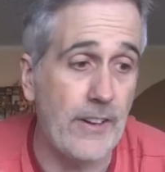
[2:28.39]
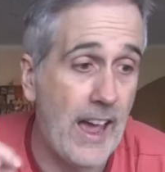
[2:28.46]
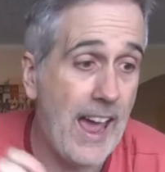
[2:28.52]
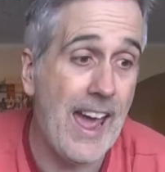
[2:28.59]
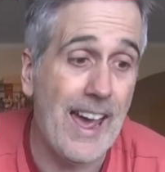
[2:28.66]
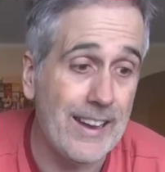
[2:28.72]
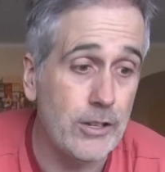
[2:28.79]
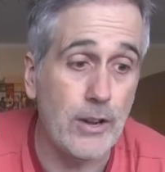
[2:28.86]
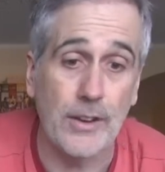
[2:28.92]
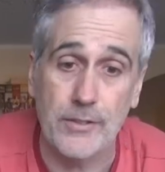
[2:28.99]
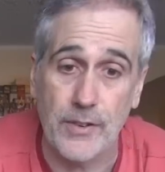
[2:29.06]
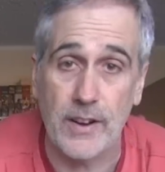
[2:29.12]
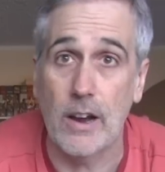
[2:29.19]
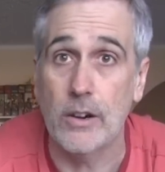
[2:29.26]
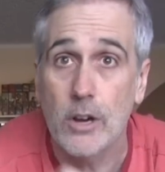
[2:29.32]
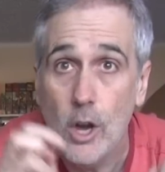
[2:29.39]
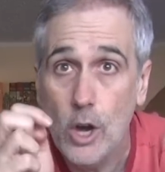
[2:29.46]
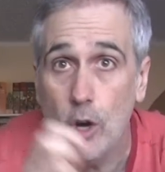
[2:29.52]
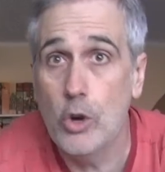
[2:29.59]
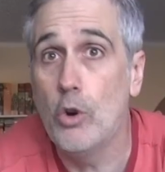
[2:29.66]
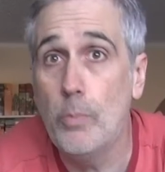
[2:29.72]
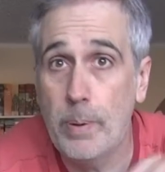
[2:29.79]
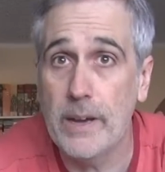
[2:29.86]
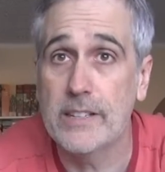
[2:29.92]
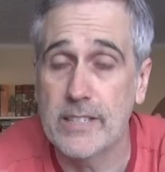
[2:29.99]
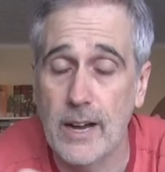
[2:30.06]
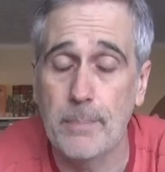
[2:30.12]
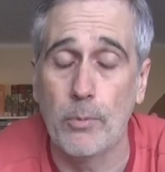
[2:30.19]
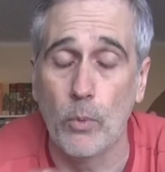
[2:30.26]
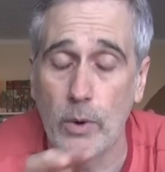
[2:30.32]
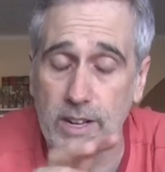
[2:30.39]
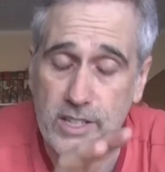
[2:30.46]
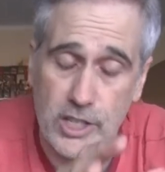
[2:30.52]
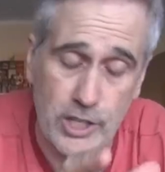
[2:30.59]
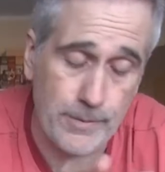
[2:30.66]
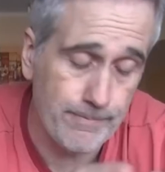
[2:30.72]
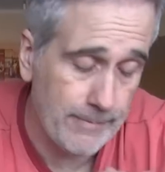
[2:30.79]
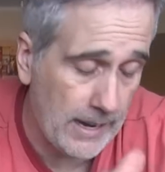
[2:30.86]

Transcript: and you have to figure out who picks up which